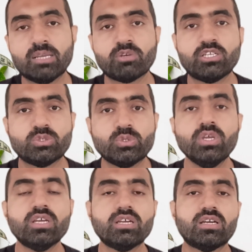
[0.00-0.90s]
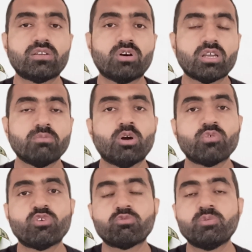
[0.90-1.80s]
going to talk
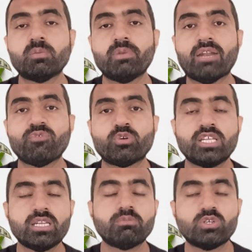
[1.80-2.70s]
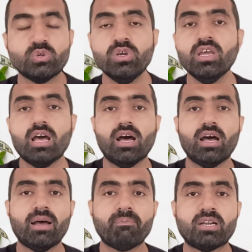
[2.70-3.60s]
about what will be the plan for day number 2.
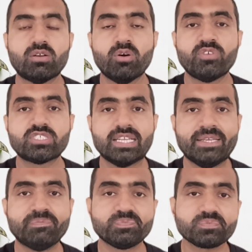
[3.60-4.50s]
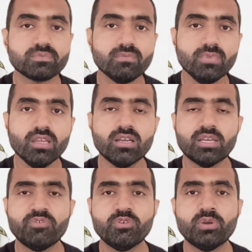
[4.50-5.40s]
But obviously,
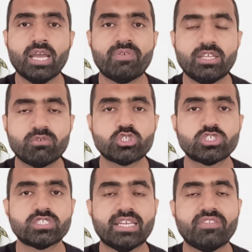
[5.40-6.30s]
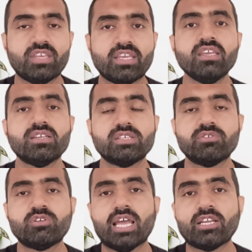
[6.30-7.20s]
if you have any questions, anything you
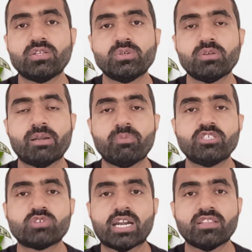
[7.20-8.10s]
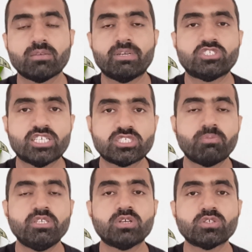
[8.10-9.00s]
would like to comment, please write in the comment section.
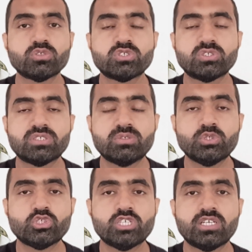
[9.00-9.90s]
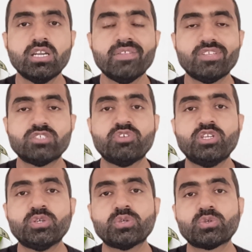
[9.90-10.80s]
Please also do share this
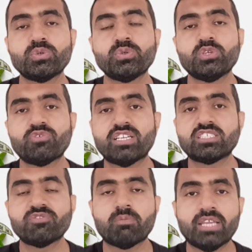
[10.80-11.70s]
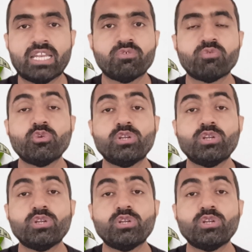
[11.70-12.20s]
video to your friends and family. Anyone who